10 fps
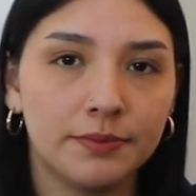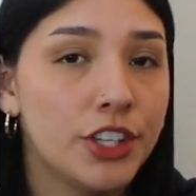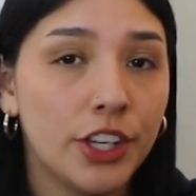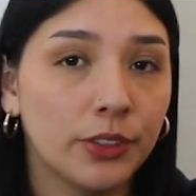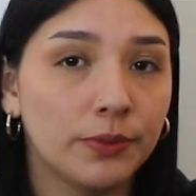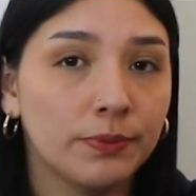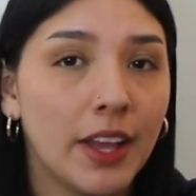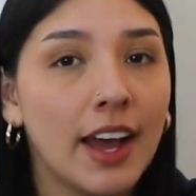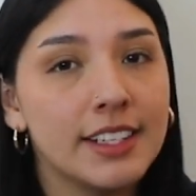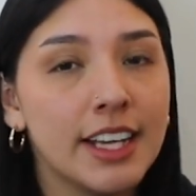2,
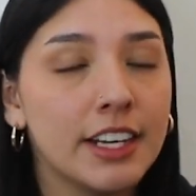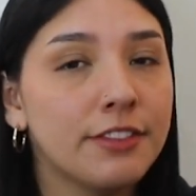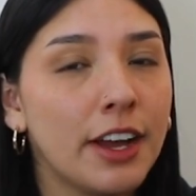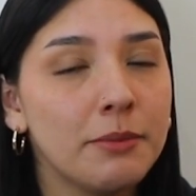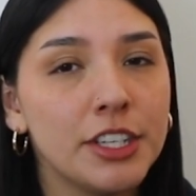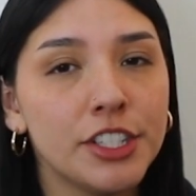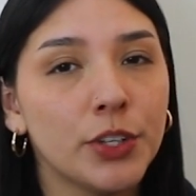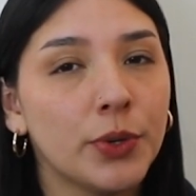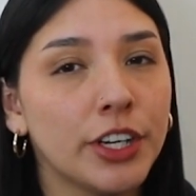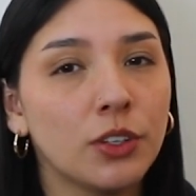identify
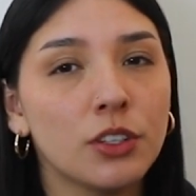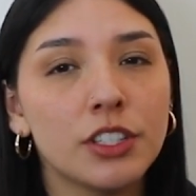mission-critical